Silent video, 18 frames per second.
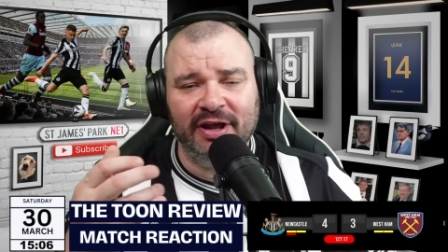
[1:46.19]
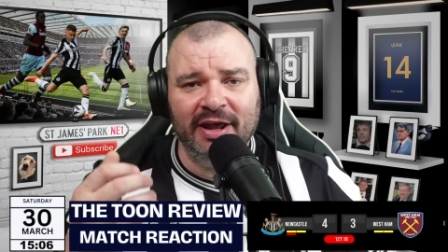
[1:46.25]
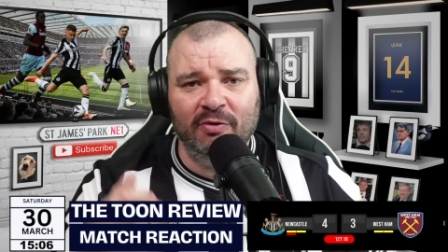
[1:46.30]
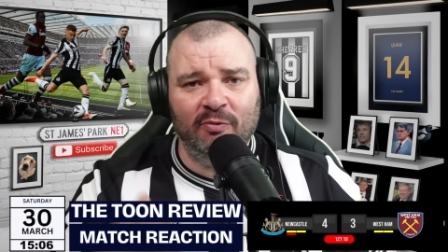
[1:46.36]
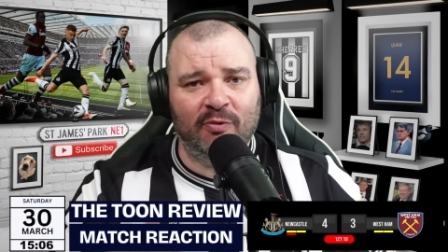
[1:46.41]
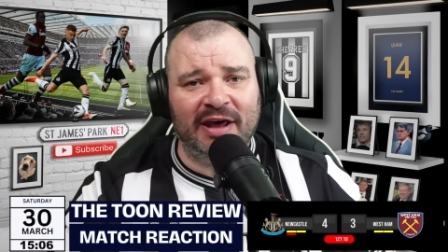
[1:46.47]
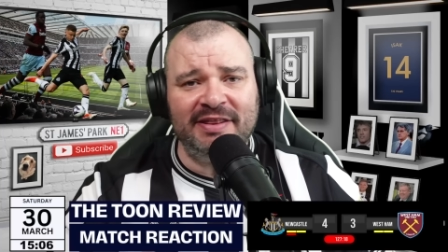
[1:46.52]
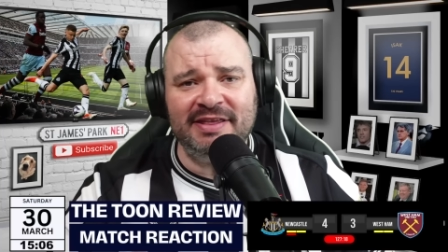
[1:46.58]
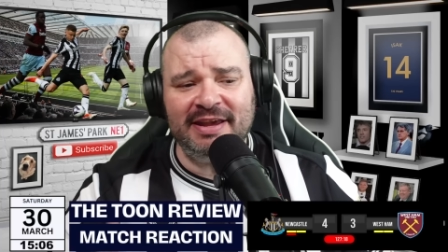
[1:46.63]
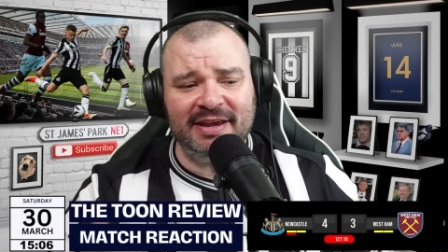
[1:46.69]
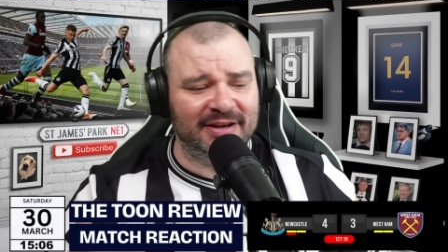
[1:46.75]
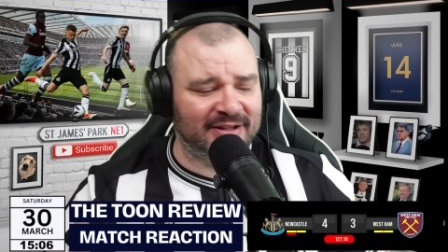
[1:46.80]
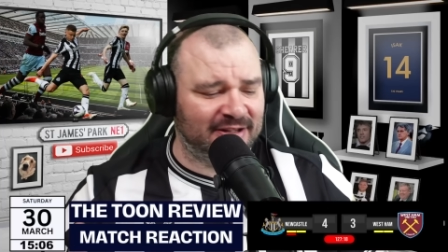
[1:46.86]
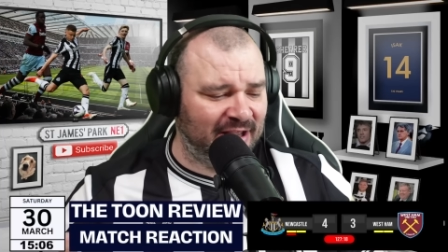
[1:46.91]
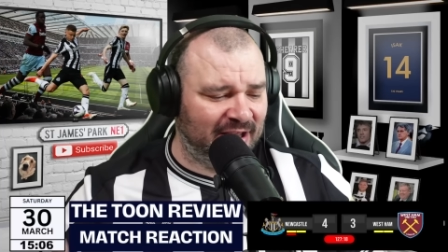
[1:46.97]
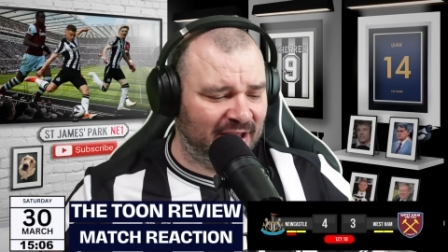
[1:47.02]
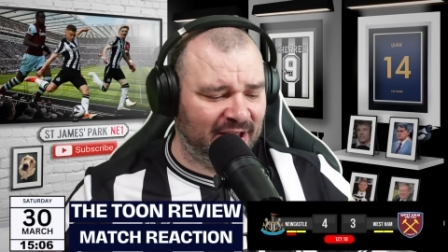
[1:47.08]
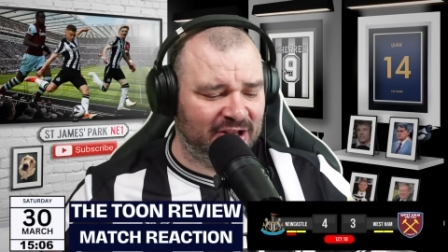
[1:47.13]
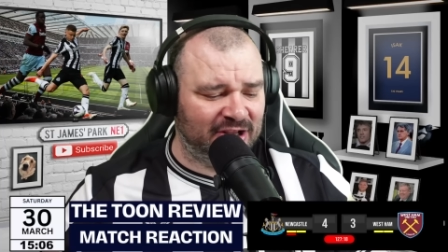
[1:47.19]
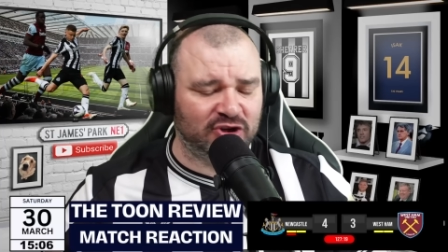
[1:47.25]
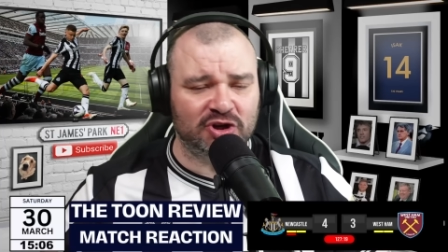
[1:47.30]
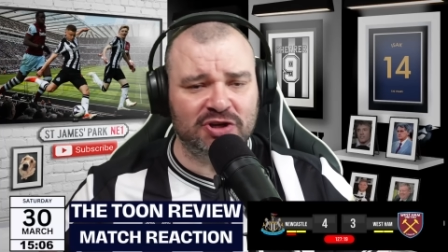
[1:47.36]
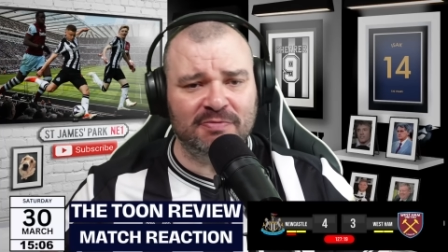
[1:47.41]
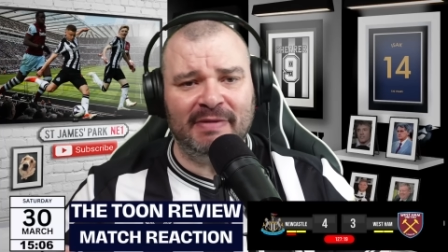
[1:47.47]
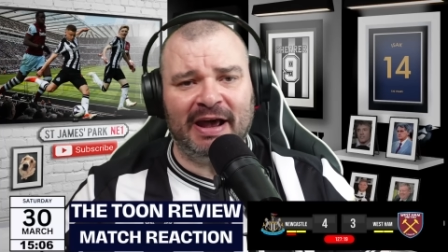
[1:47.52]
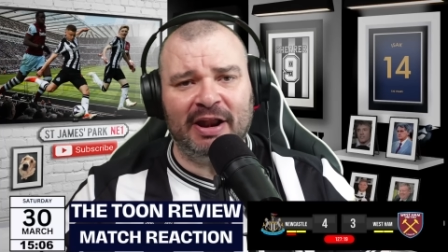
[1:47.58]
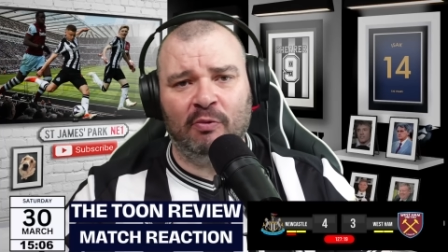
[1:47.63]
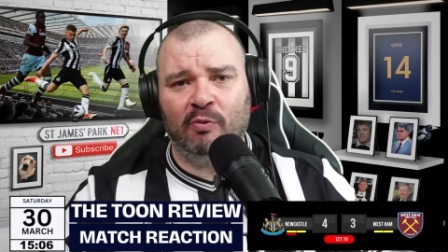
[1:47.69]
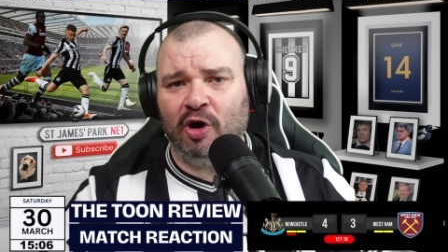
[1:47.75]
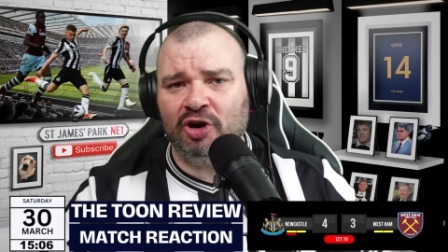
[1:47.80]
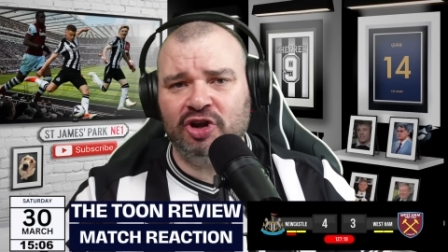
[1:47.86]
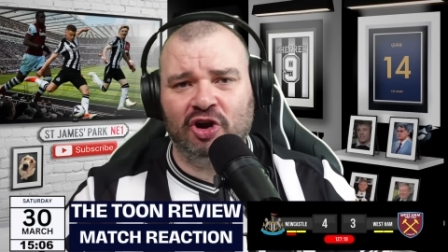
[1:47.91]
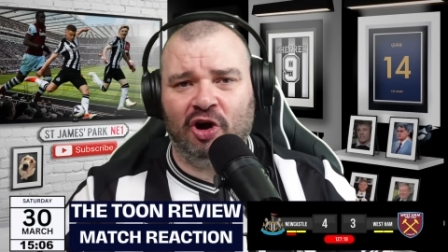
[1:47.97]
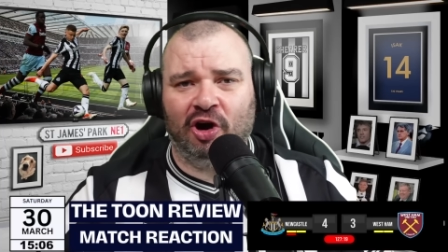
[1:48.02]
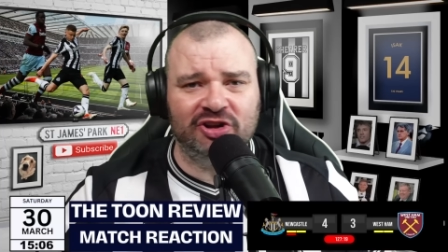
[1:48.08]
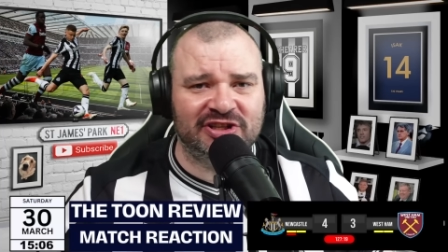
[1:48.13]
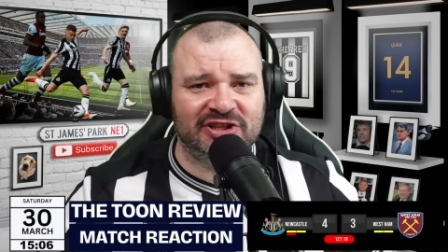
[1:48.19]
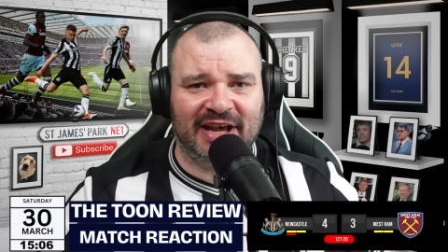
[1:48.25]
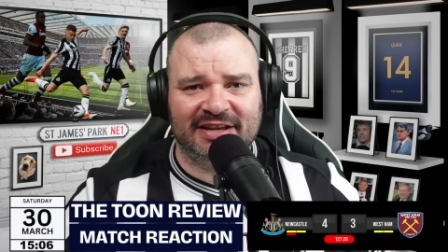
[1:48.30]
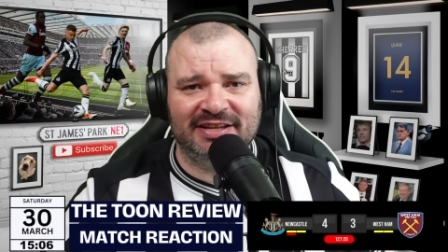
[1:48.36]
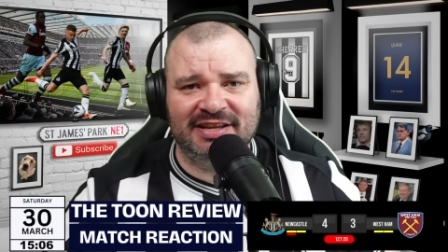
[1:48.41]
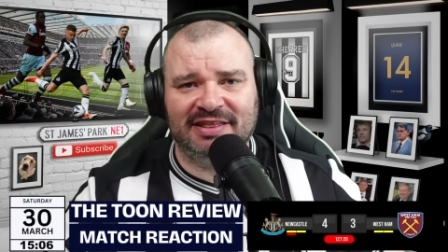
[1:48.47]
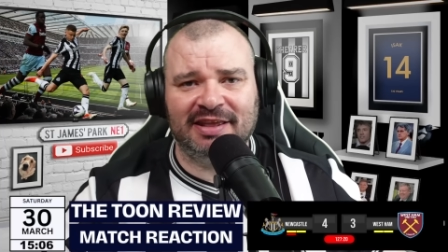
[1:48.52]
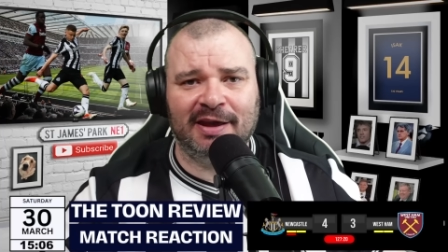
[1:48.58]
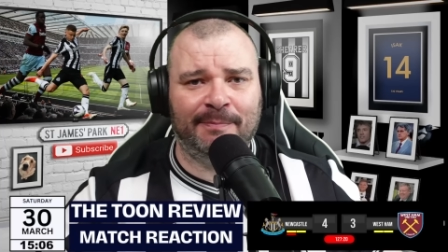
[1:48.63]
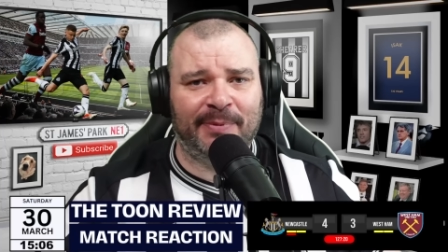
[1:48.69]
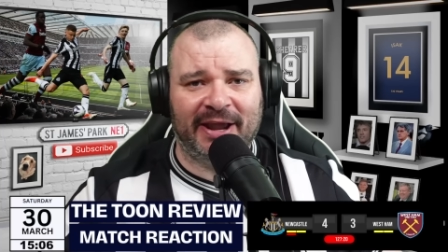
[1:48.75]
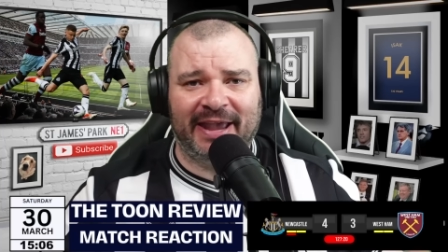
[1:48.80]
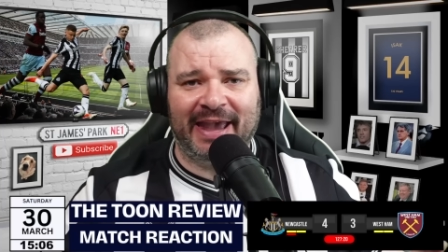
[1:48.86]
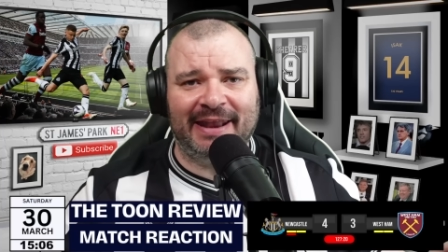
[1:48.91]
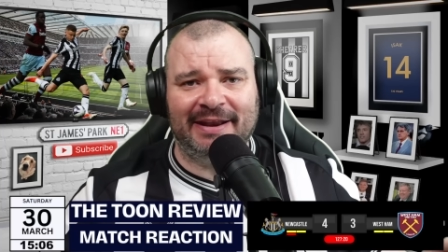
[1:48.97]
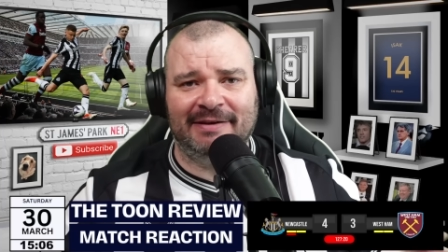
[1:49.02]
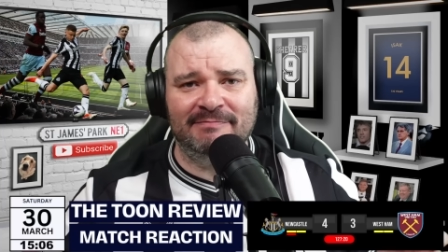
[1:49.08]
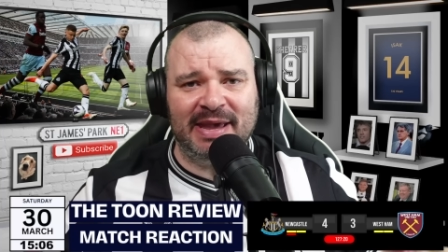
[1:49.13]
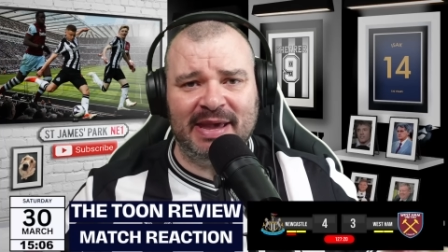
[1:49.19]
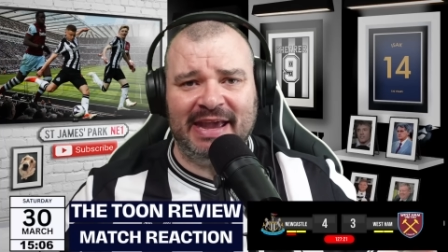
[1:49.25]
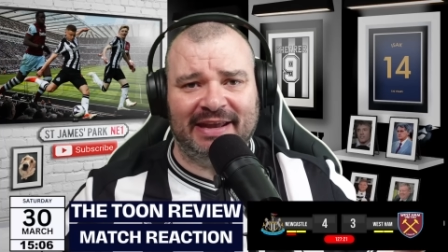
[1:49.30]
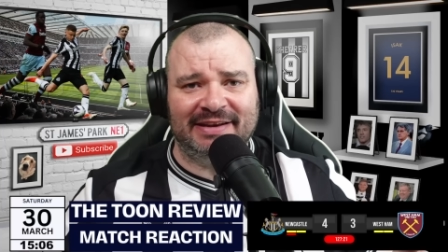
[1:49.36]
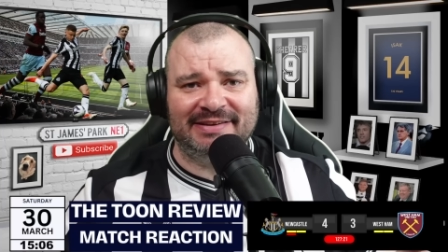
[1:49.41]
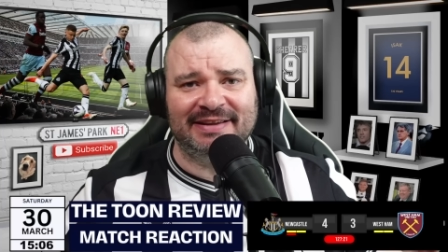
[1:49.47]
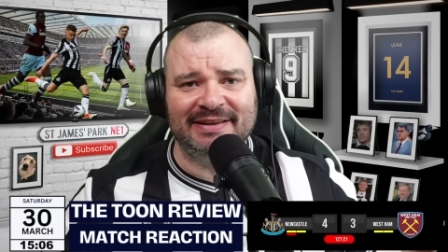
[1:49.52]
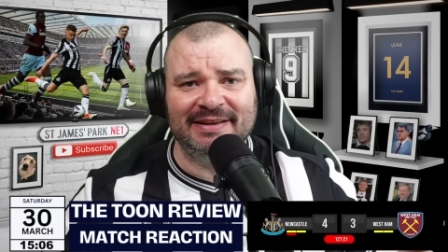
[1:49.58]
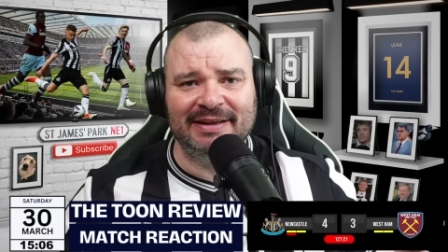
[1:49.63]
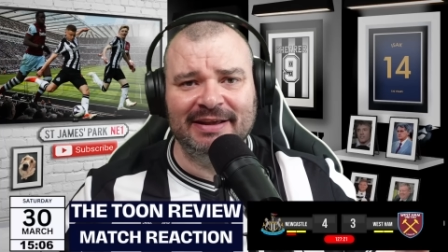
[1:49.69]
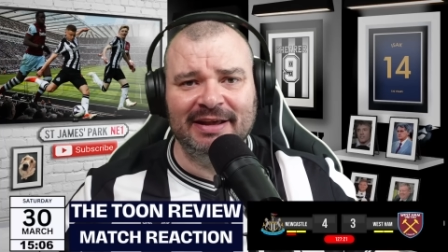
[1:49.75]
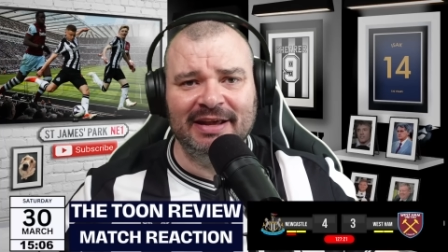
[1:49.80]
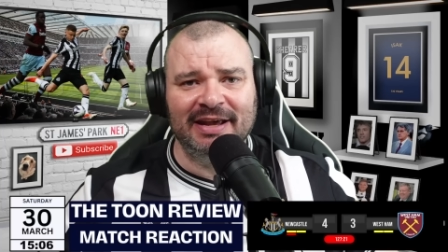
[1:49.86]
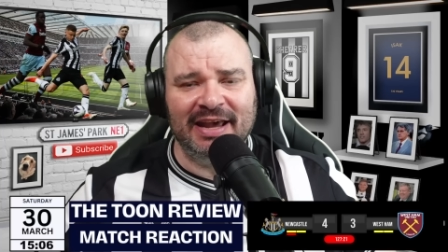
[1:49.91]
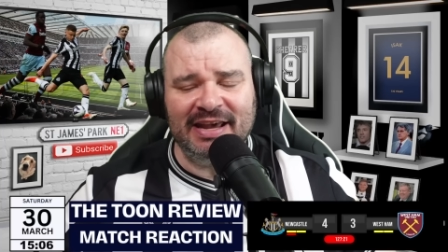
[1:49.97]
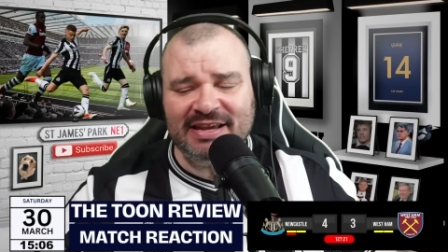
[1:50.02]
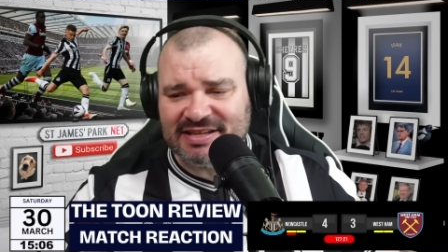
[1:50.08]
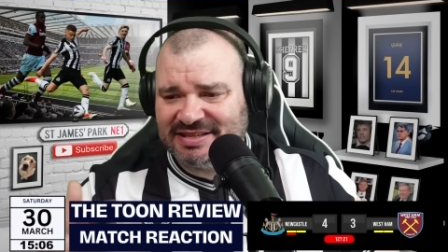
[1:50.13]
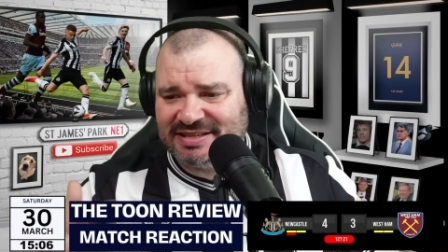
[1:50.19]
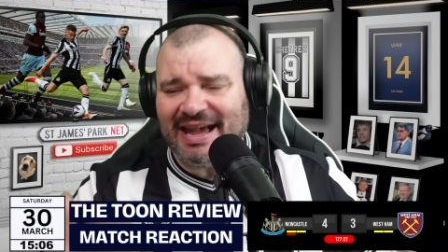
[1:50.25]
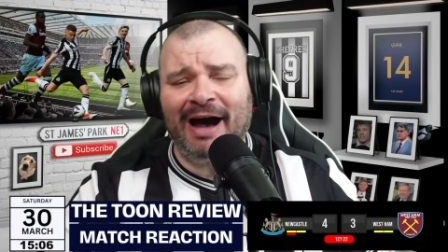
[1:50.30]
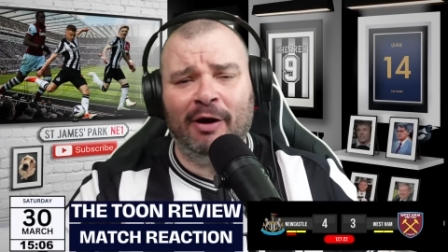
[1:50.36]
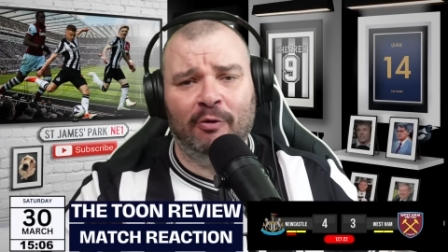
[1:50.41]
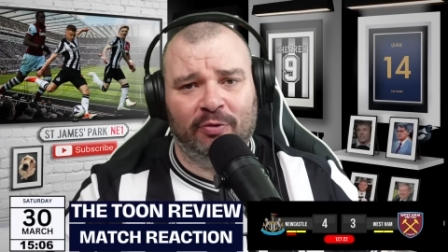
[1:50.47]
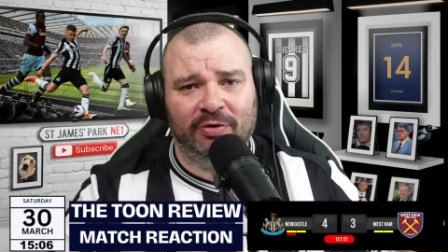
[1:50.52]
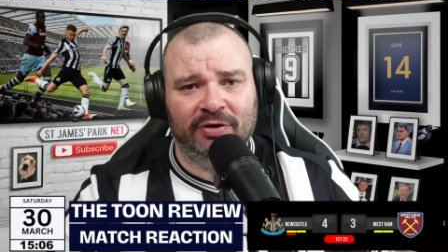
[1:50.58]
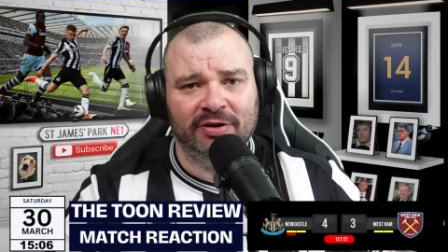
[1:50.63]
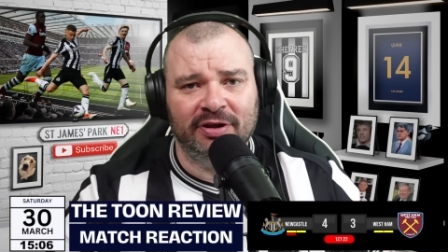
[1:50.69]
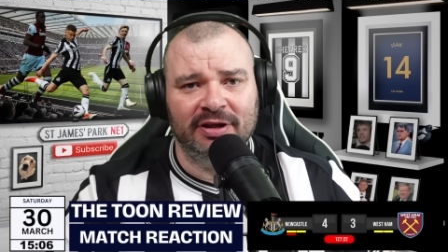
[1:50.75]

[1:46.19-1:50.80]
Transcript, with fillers: it doesn't matter what contact you think Paquetá made, he's down.